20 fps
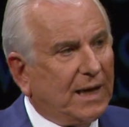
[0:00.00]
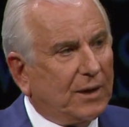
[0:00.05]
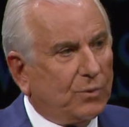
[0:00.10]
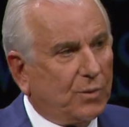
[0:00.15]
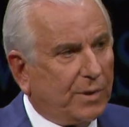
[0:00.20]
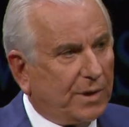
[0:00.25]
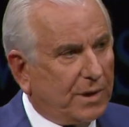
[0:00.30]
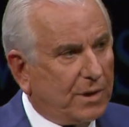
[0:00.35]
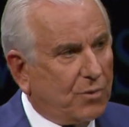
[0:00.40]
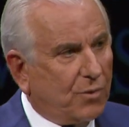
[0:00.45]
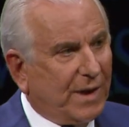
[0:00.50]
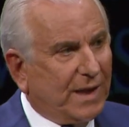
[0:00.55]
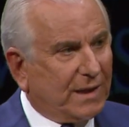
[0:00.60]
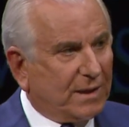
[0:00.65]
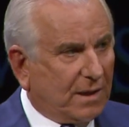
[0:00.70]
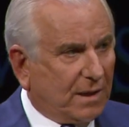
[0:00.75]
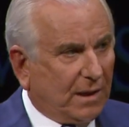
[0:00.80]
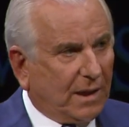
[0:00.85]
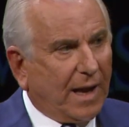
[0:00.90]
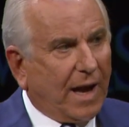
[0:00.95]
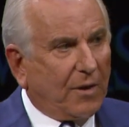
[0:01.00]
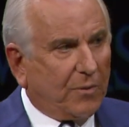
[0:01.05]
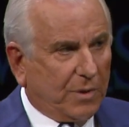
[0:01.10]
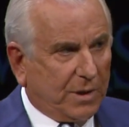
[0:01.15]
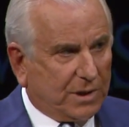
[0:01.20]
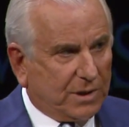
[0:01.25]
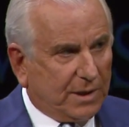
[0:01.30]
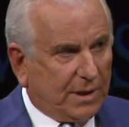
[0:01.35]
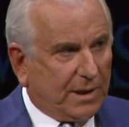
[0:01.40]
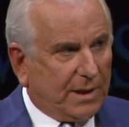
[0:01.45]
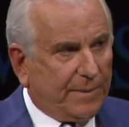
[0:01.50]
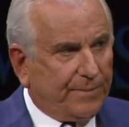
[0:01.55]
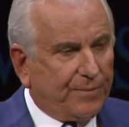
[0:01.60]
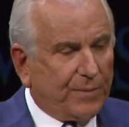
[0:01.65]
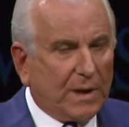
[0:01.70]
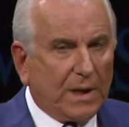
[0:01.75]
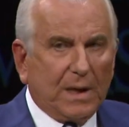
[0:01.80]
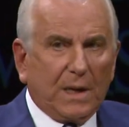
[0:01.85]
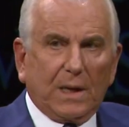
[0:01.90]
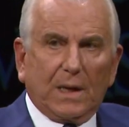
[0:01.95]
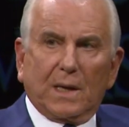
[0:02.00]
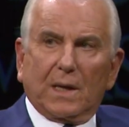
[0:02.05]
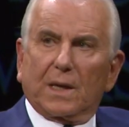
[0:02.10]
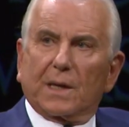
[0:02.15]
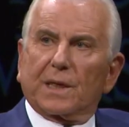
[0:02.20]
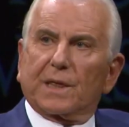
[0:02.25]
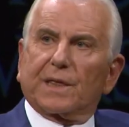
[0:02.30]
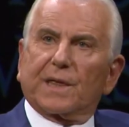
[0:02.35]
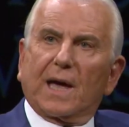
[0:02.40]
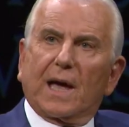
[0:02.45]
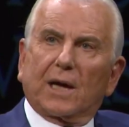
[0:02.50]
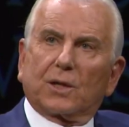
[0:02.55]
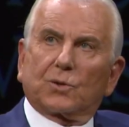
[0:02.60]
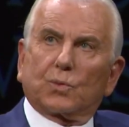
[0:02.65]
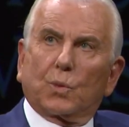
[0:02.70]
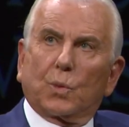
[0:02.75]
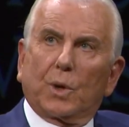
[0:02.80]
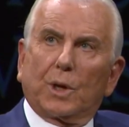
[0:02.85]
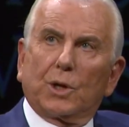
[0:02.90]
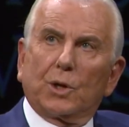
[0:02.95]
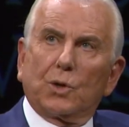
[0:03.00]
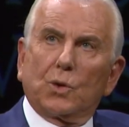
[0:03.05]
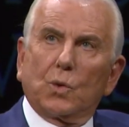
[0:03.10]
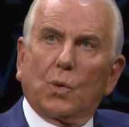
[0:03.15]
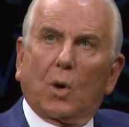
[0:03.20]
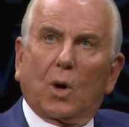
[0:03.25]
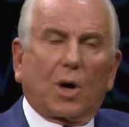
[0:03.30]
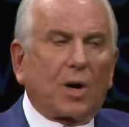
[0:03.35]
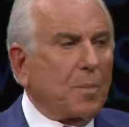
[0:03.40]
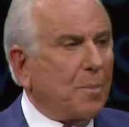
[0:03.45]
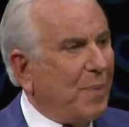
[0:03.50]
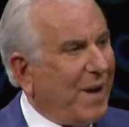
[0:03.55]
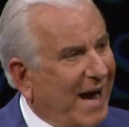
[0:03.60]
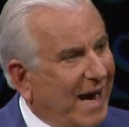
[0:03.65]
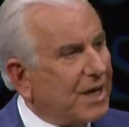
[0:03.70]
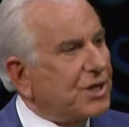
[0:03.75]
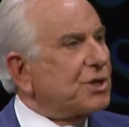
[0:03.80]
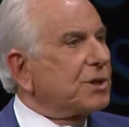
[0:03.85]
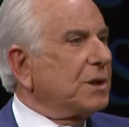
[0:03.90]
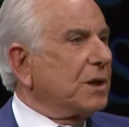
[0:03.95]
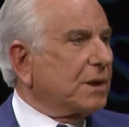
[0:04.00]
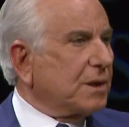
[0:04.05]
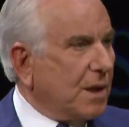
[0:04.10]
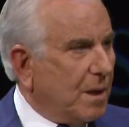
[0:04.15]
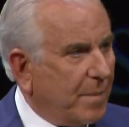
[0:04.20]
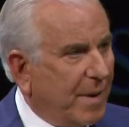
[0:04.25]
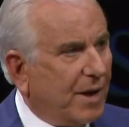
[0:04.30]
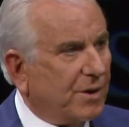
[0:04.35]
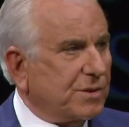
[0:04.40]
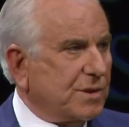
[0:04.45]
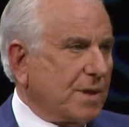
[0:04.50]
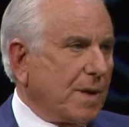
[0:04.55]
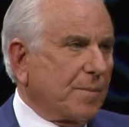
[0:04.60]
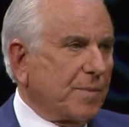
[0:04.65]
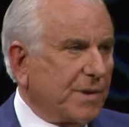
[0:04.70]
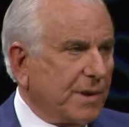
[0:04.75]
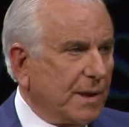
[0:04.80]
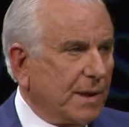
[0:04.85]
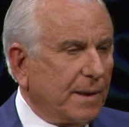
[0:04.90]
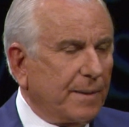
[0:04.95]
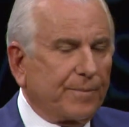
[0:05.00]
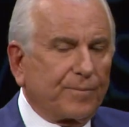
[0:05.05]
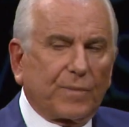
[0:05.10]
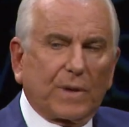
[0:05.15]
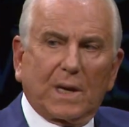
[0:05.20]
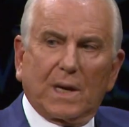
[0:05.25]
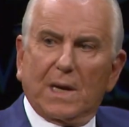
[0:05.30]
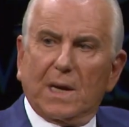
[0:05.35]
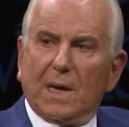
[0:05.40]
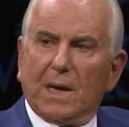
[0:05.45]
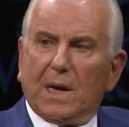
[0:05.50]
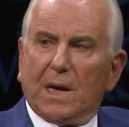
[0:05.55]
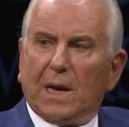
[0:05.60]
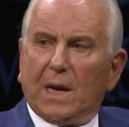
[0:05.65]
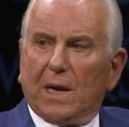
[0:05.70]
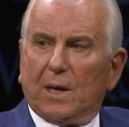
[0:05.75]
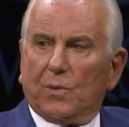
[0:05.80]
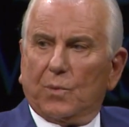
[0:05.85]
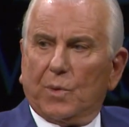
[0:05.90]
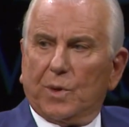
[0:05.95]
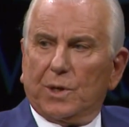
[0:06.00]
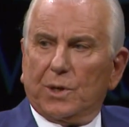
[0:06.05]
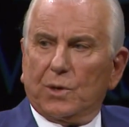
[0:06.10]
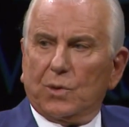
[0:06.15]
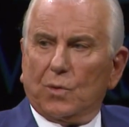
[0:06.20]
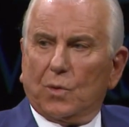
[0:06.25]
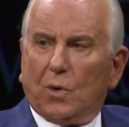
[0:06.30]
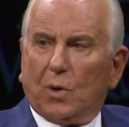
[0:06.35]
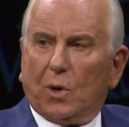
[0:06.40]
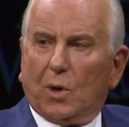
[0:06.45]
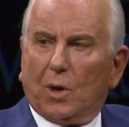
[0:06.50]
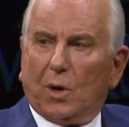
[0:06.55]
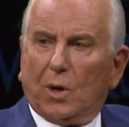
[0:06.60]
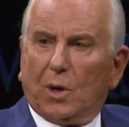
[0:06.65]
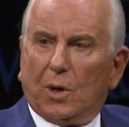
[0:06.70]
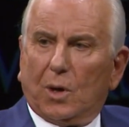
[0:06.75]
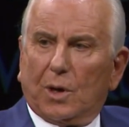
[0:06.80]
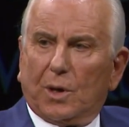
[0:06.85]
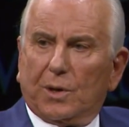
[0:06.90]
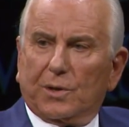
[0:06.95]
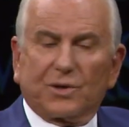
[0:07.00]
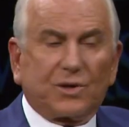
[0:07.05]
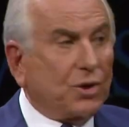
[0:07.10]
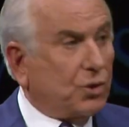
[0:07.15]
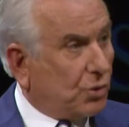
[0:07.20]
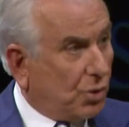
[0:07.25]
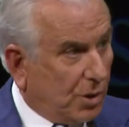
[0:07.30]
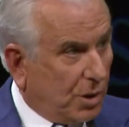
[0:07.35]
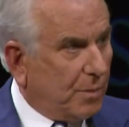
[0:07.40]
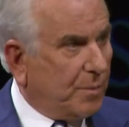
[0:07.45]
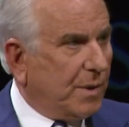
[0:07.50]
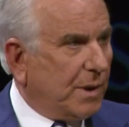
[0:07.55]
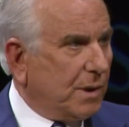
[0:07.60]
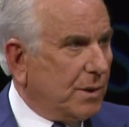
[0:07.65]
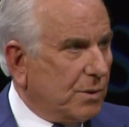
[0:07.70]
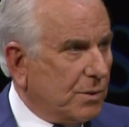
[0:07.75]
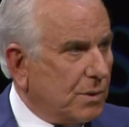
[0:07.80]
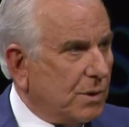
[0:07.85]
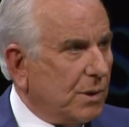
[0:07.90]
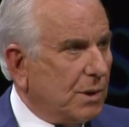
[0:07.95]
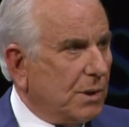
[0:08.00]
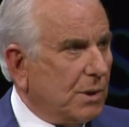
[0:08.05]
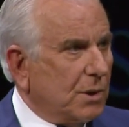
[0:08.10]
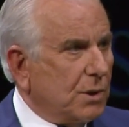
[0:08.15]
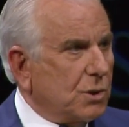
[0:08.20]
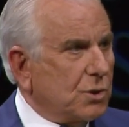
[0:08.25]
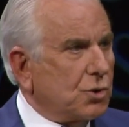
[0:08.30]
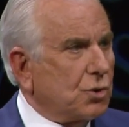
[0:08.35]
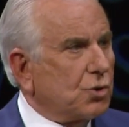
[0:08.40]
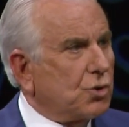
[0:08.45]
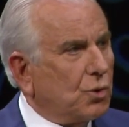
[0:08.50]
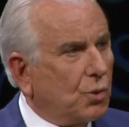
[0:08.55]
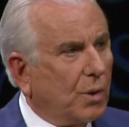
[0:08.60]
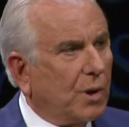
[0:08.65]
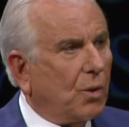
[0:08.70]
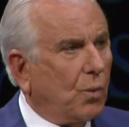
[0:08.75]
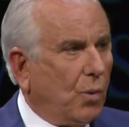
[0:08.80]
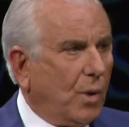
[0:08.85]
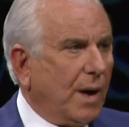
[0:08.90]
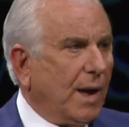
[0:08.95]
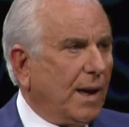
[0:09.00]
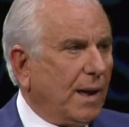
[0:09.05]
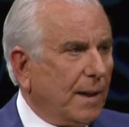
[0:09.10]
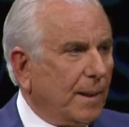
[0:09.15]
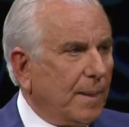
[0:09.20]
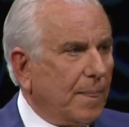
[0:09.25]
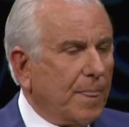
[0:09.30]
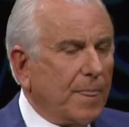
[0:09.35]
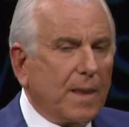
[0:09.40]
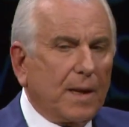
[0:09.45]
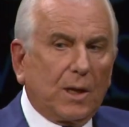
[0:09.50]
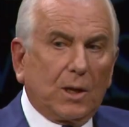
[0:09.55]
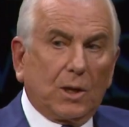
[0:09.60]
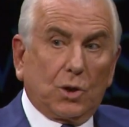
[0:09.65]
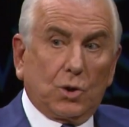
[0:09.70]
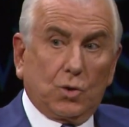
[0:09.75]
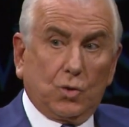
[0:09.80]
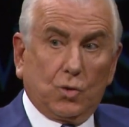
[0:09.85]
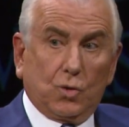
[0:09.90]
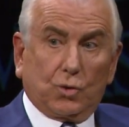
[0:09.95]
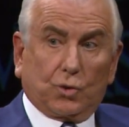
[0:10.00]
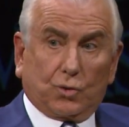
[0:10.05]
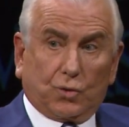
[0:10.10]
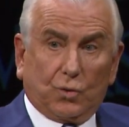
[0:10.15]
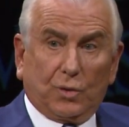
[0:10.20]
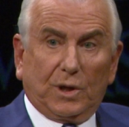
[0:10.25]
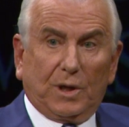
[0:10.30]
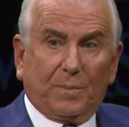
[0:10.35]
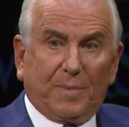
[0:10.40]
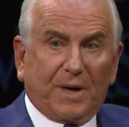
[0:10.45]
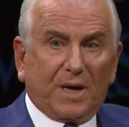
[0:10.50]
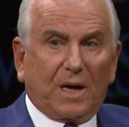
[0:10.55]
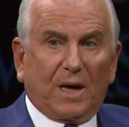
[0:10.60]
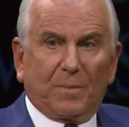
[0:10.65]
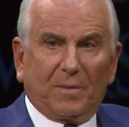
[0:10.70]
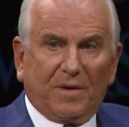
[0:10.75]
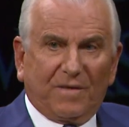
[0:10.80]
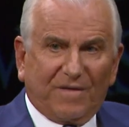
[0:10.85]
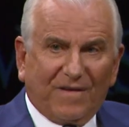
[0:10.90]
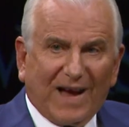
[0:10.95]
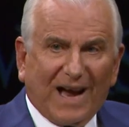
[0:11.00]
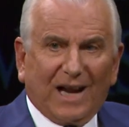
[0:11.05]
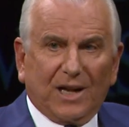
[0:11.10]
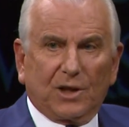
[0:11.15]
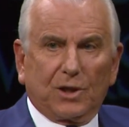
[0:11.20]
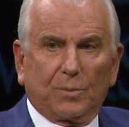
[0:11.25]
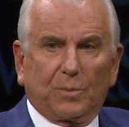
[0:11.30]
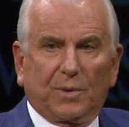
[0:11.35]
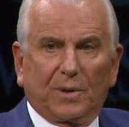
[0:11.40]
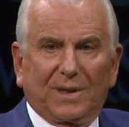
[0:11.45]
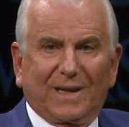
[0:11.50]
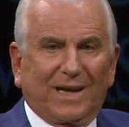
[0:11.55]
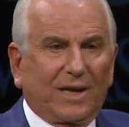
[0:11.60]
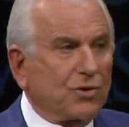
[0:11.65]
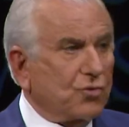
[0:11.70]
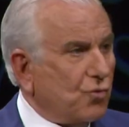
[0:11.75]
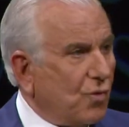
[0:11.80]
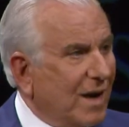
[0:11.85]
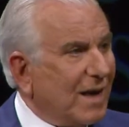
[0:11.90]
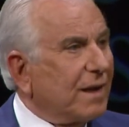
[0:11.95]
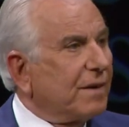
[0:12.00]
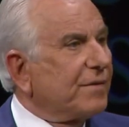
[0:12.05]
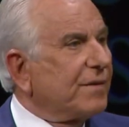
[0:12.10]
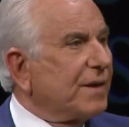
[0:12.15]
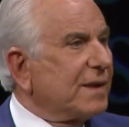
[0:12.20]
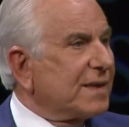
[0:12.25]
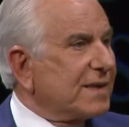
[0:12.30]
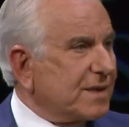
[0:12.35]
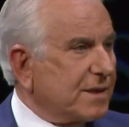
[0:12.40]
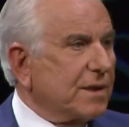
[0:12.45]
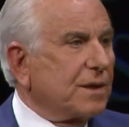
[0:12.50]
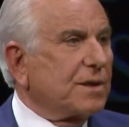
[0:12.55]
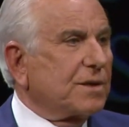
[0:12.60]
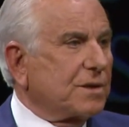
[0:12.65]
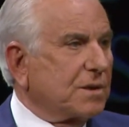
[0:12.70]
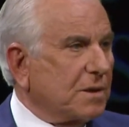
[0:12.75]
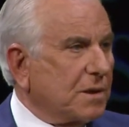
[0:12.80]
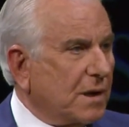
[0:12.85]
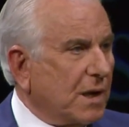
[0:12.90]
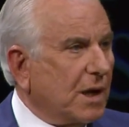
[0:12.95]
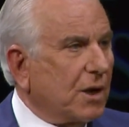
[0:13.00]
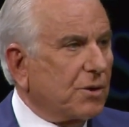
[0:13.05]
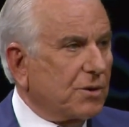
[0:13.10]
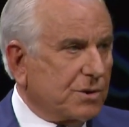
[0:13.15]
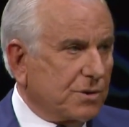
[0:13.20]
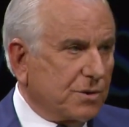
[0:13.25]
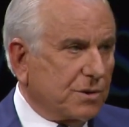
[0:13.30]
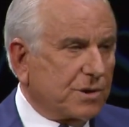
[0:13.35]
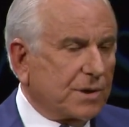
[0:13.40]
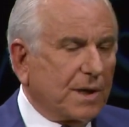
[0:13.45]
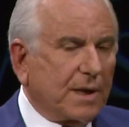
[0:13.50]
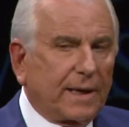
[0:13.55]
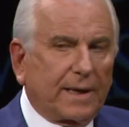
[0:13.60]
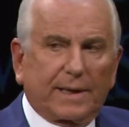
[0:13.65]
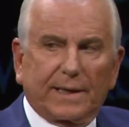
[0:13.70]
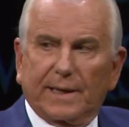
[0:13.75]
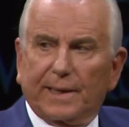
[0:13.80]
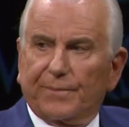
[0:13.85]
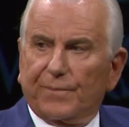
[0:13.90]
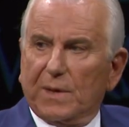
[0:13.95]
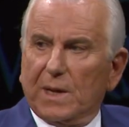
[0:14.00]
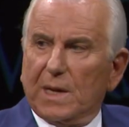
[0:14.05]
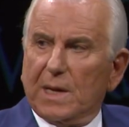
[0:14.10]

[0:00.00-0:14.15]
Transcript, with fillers: and with great clarity that when you are passionate about something and when you are determined to do it well, you truly become a valuable and relevant citizen in our society.